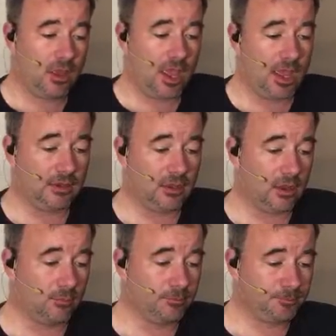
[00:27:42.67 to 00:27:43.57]
And
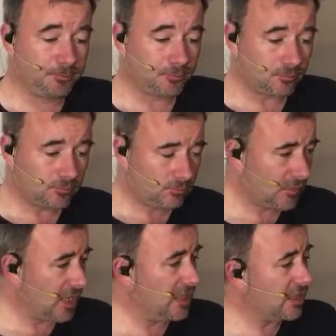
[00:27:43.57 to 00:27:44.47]
I
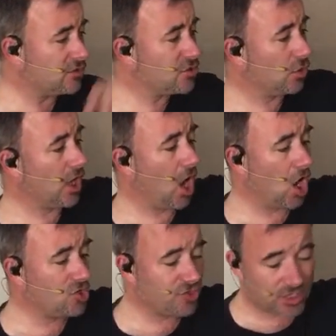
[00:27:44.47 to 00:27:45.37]
think there's only
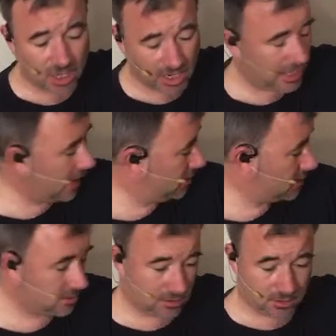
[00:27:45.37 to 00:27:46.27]
100
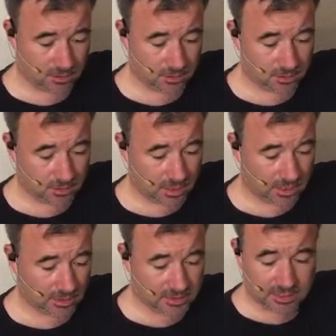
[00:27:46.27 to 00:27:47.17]
9.8s
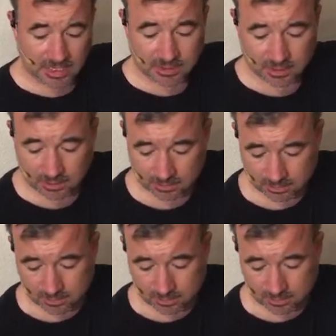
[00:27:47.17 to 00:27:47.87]
in the census.